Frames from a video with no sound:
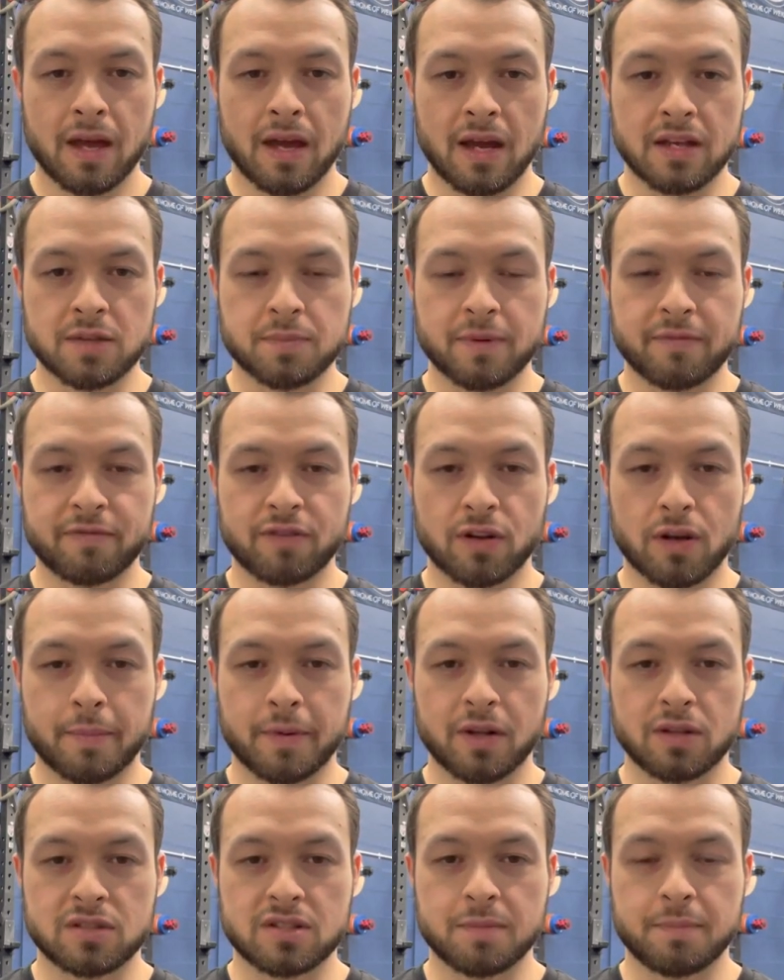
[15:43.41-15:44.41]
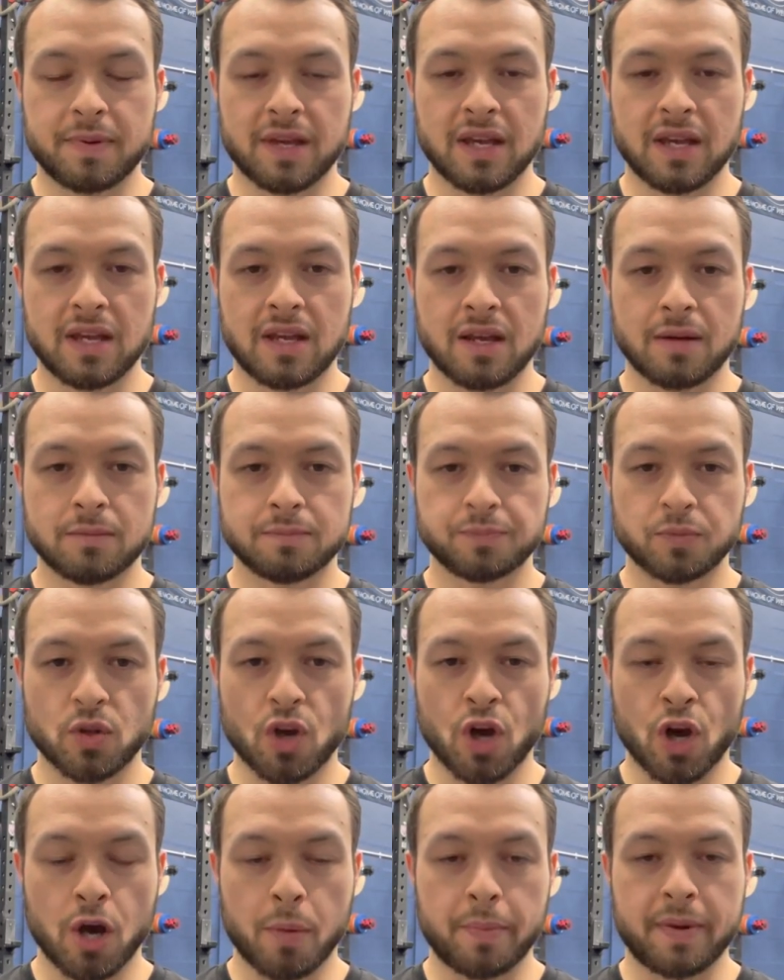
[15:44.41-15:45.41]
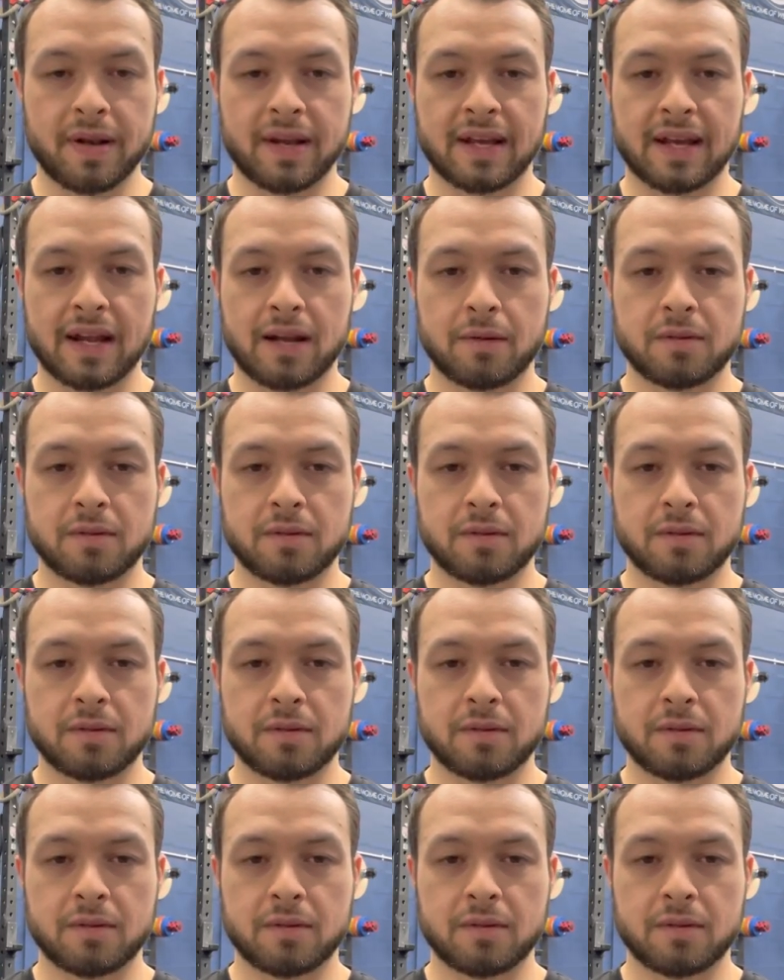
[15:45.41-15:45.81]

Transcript: It's been phenomenal to be open again